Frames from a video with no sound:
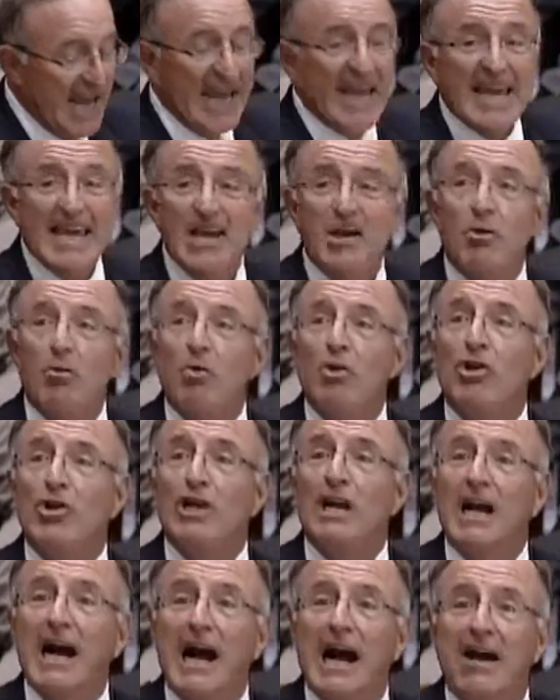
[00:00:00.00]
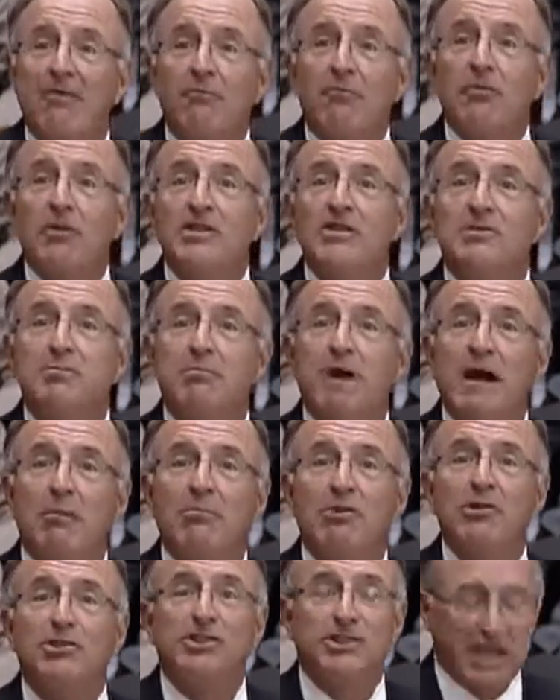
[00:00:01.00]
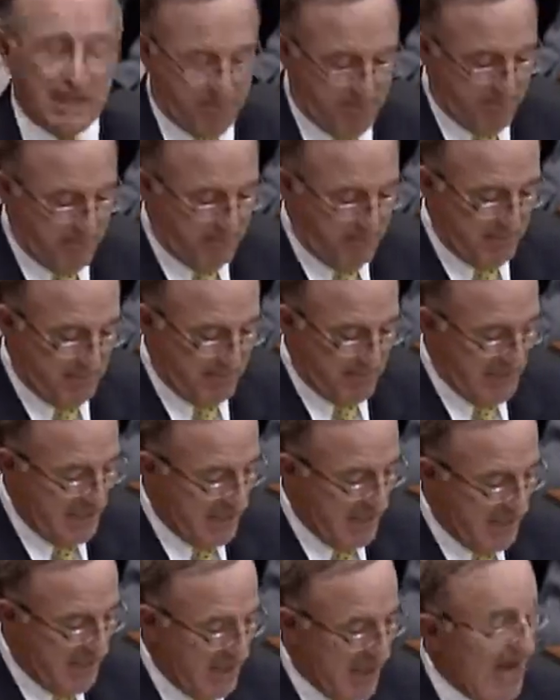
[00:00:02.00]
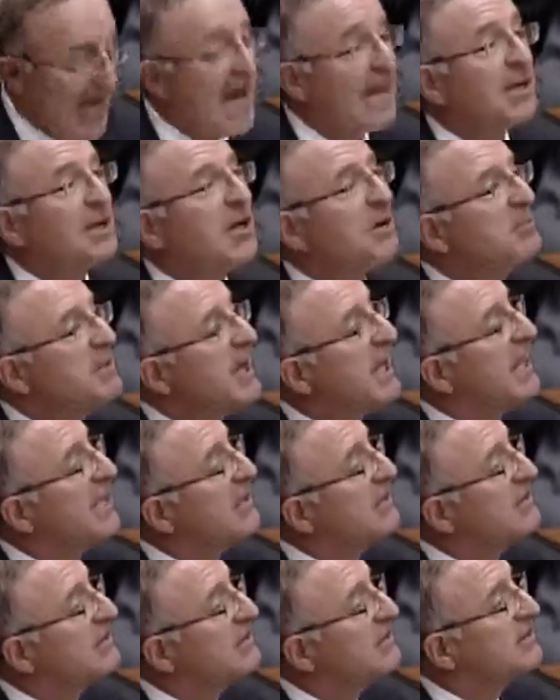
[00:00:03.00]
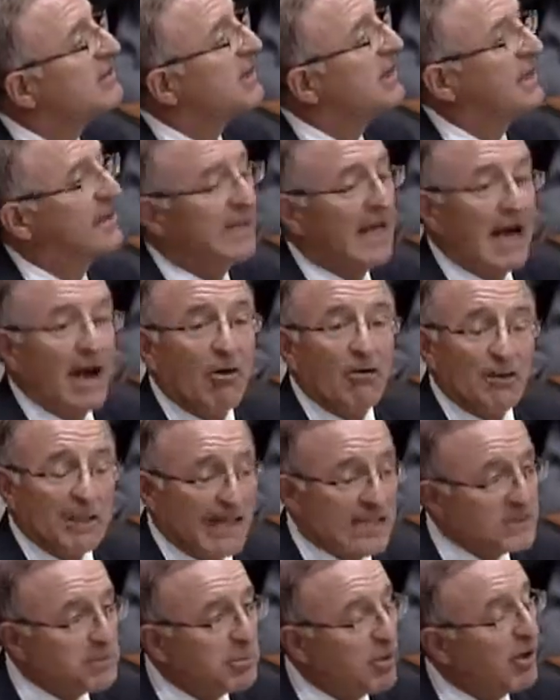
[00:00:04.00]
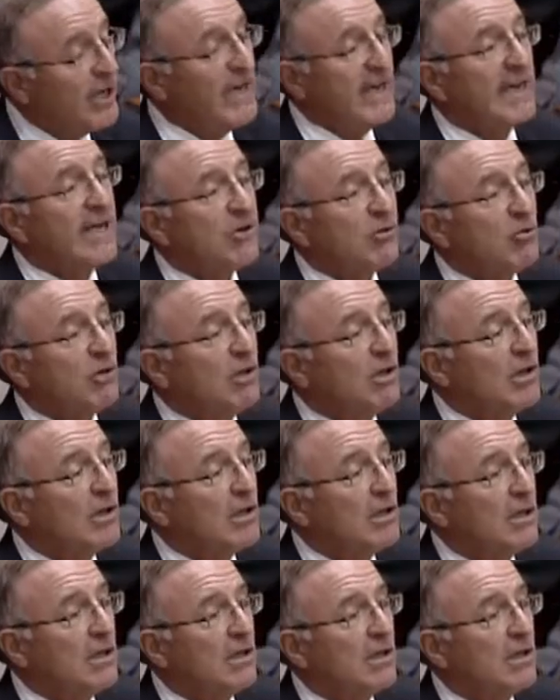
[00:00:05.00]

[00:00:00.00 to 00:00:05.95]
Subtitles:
equal conference membership on committees. Now, that's pretty equal.